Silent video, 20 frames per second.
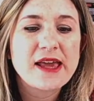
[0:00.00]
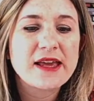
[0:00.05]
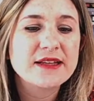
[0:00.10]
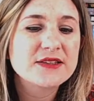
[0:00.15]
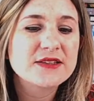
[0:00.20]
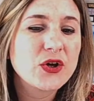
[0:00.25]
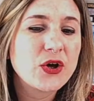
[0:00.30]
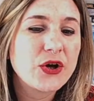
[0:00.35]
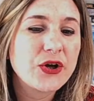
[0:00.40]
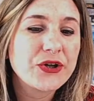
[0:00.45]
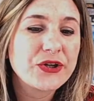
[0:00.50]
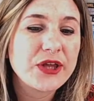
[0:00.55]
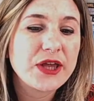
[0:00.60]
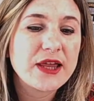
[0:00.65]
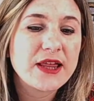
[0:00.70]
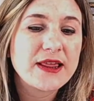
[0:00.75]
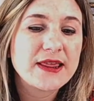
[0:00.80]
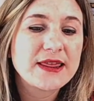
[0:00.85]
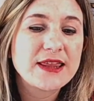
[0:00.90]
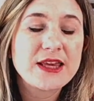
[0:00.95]
It's
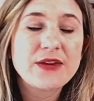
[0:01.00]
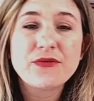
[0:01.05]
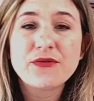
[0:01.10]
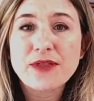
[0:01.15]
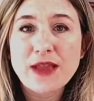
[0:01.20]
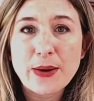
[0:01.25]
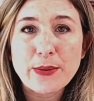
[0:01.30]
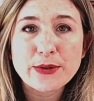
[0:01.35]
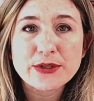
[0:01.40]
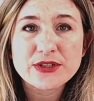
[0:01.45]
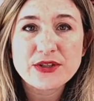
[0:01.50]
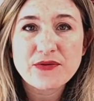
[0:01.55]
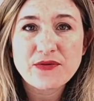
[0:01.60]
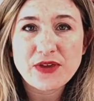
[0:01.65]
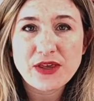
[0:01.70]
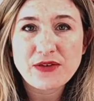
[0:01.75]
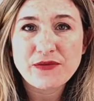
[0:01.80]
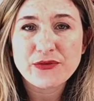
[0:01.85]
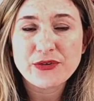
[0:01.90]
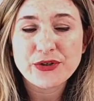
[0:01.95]
called The Flowers
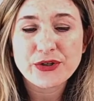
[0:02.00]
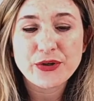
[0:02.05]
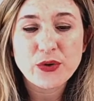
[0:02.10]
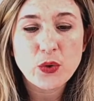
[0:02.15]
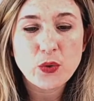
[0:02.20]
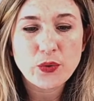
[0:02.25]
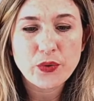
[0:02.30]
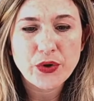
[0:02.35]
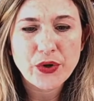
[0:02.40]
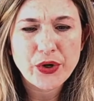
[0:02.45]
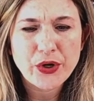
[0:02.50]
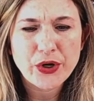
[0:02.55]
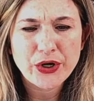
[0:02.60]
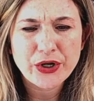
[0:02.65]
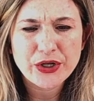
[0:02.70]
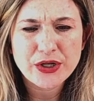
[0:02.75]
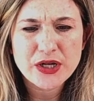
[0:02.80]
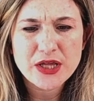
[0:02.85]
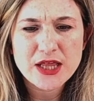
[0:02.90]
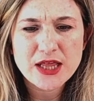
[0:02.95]
of Evil,
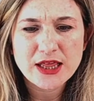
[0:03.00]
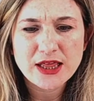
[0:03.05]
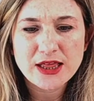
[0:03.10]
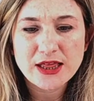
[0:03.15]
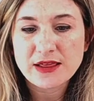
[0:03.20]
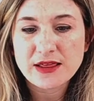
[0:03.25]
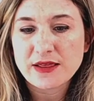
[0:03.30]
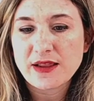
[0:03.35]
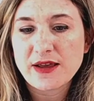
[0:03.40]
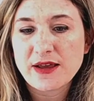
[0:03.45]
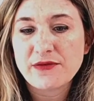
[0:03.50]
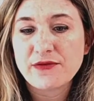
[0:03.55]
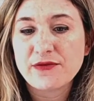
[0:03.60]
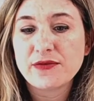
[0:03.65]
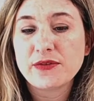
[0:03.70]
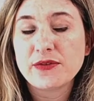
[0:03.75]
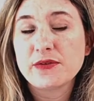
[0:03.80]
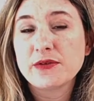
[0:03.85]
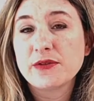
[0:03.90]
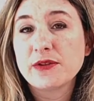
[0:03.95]
or
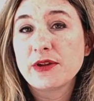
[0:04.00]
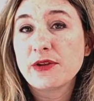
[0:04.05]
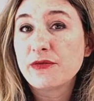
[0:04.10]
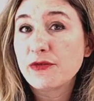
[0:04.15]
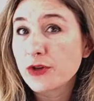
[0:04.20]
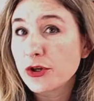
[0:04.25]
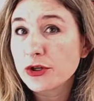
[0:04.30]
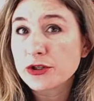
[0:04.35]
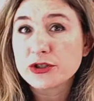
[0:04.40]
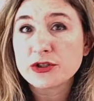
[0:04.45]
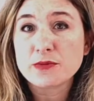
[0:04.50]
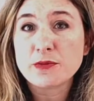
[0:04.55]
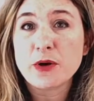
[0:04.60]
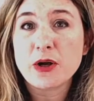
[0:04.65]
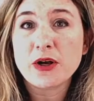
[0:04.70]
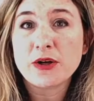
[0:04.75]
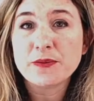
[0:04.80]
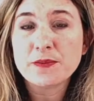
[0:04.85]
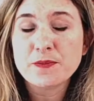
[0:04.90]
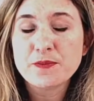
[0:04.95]
Le Fleur de
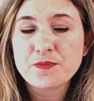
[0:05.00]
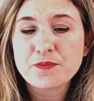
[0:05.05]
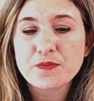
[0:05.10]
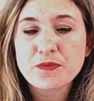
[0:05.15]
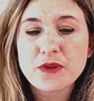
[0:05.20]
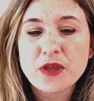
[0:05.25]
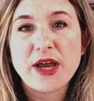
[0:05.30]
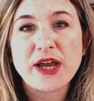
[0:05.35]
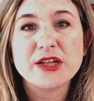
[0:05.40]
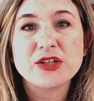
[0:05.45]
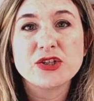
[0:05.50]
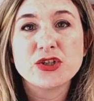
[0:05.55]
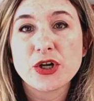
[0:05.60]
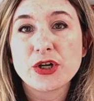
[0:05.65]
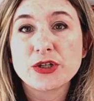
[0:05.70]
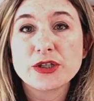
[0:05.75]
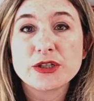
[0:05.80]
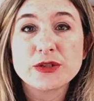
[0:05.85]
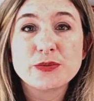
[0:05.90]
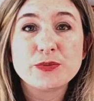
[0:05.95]
Mal, by
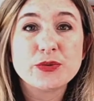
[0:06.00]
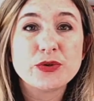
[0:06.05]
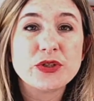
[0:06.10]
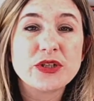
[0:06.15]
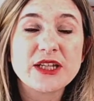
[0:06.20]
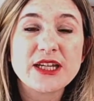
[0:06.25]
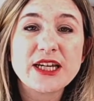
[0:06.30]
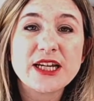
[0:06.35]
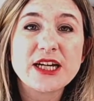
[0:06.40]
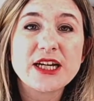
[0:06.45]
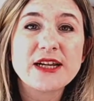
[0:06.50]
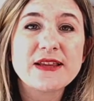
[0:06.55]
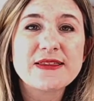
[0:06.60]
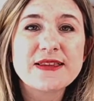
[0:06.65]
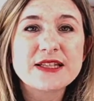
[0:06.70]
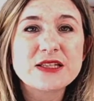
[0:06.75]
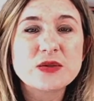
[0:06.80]
Charles Boudelier.